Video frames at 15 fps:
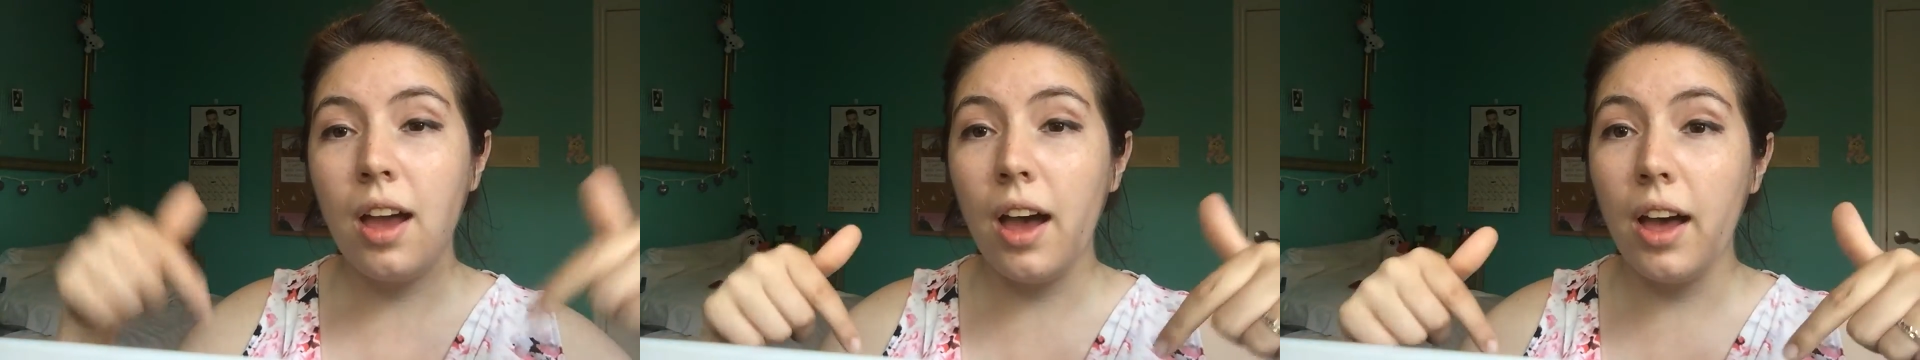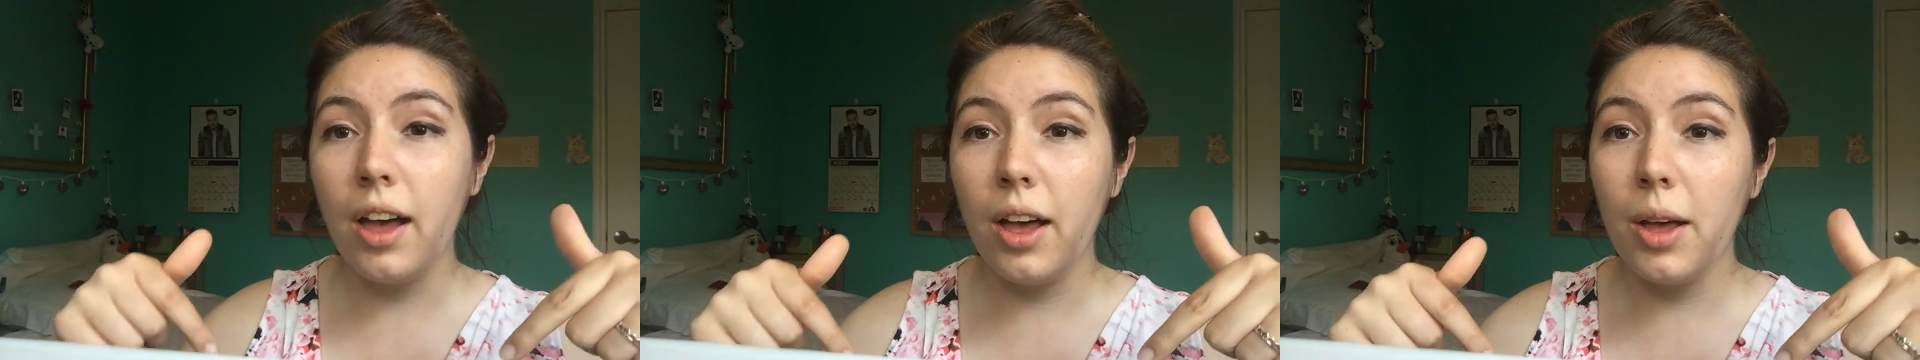
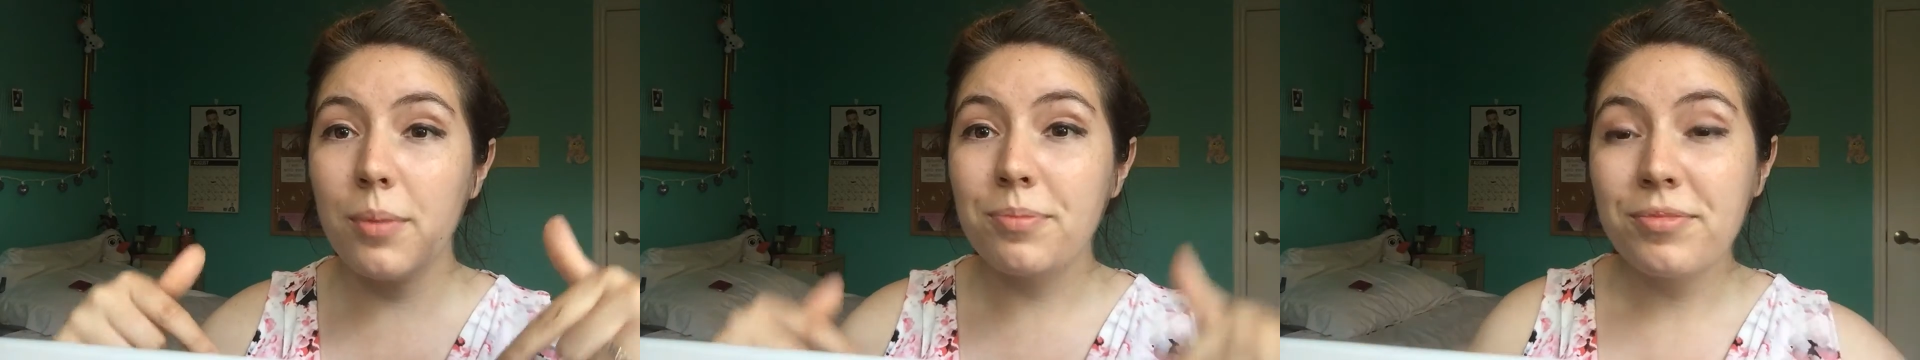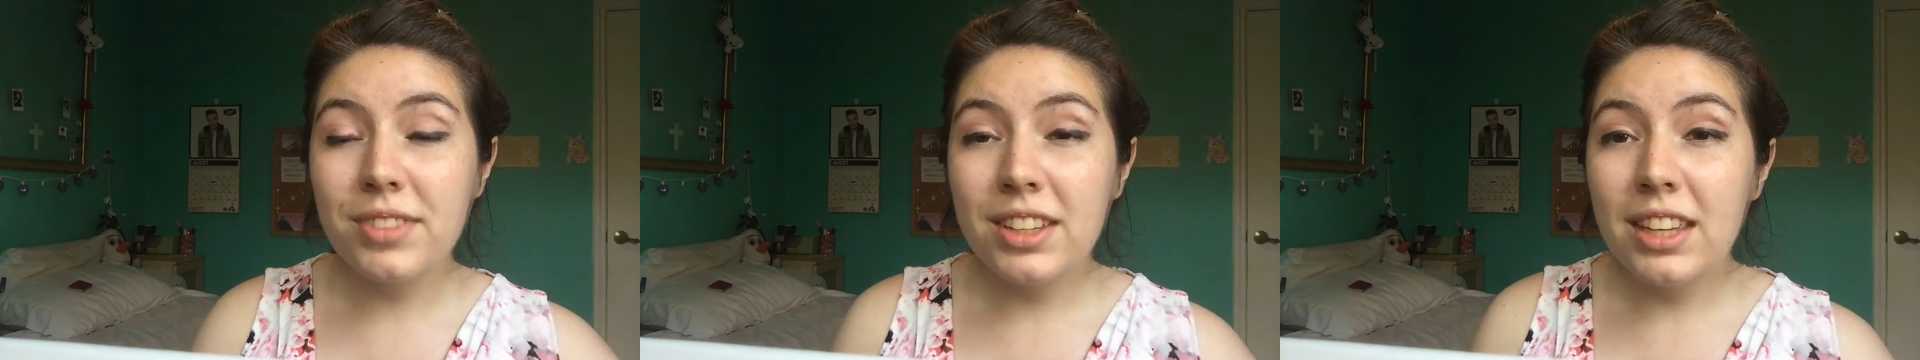
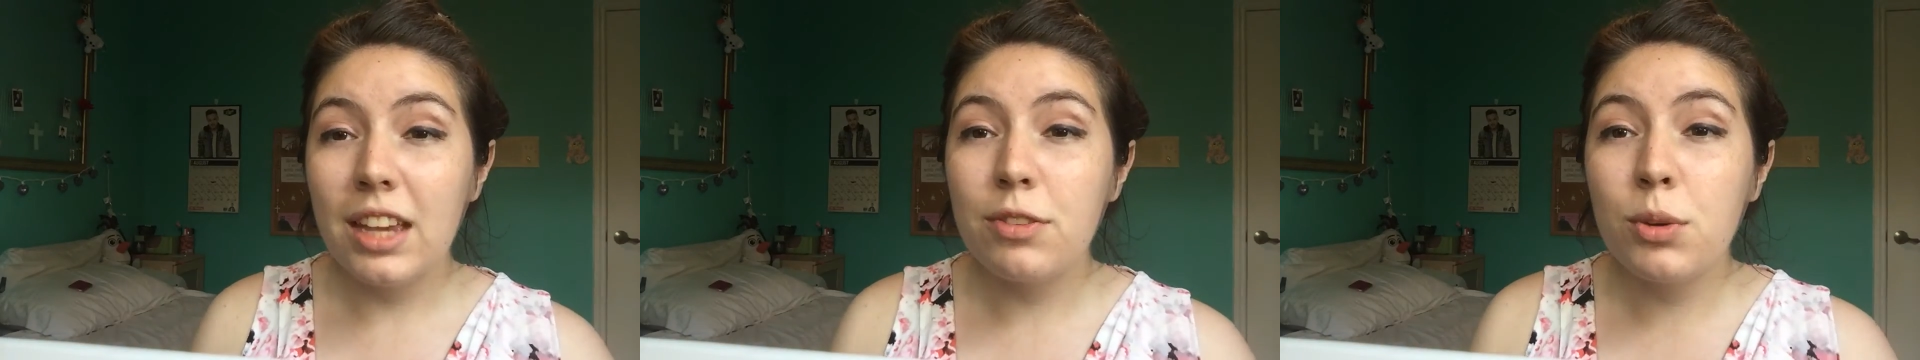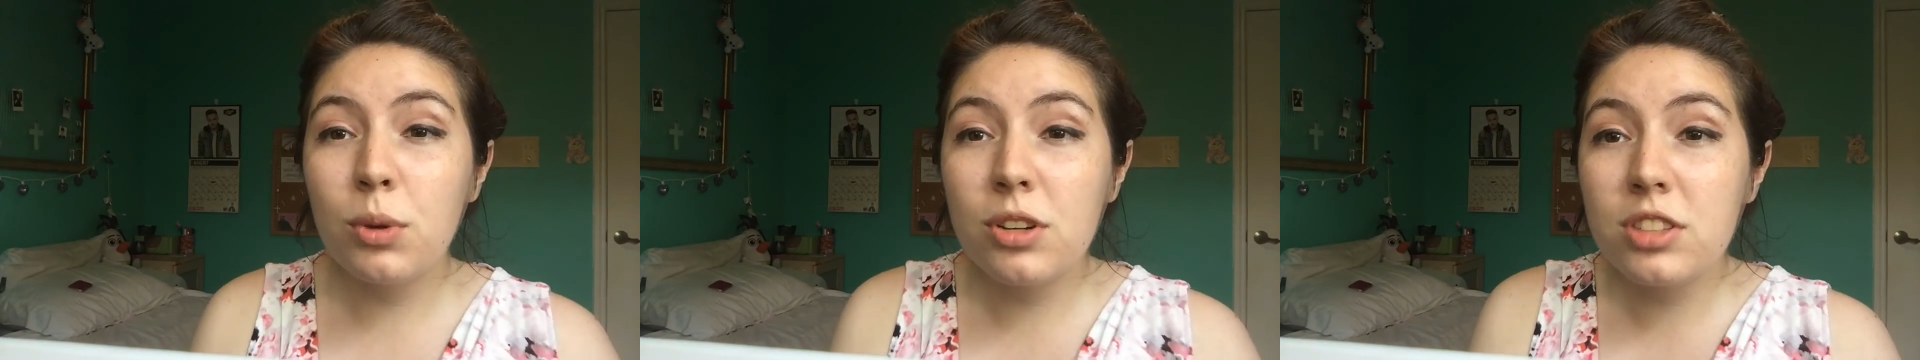Um,
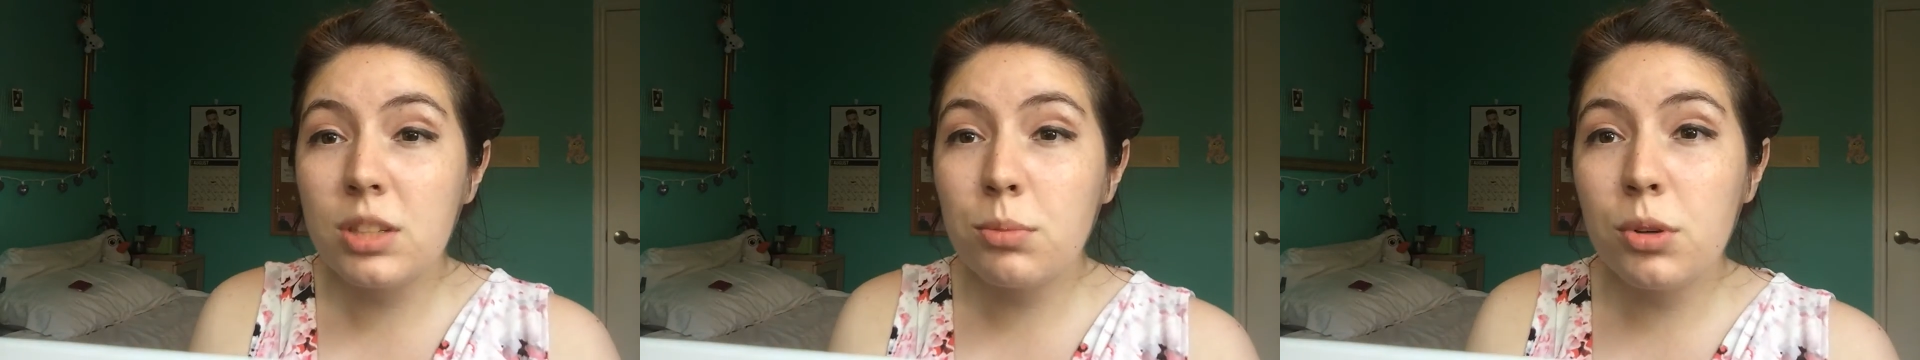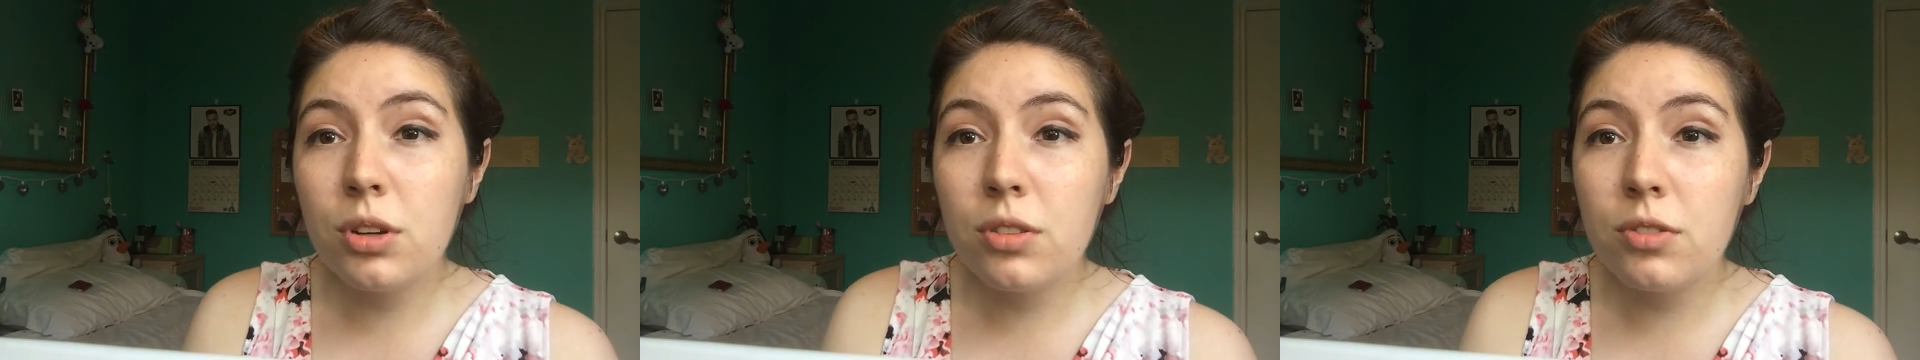if you want to see
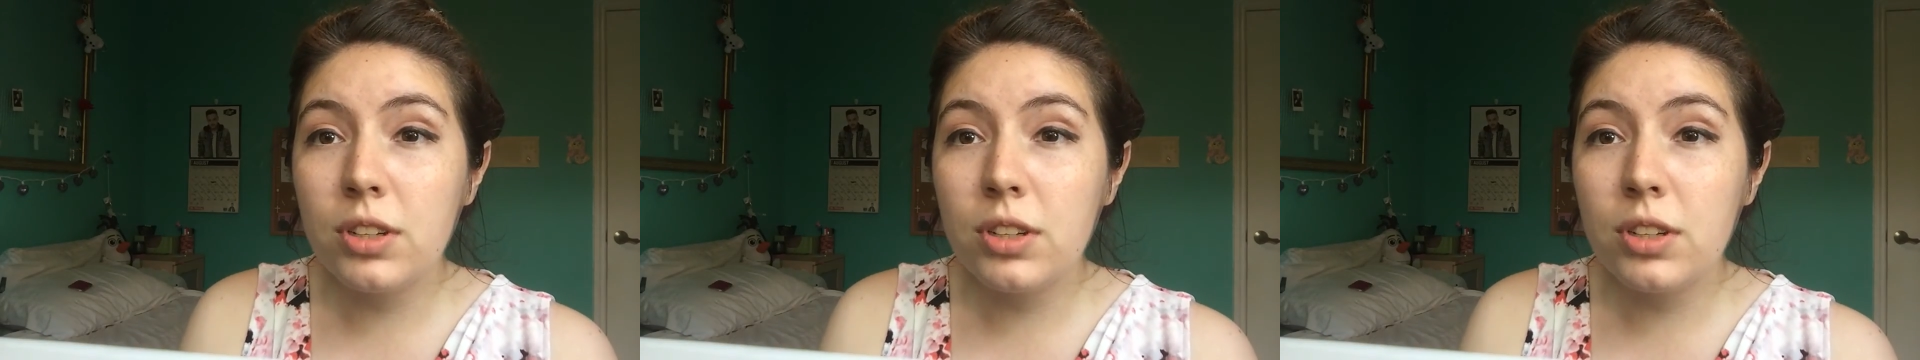more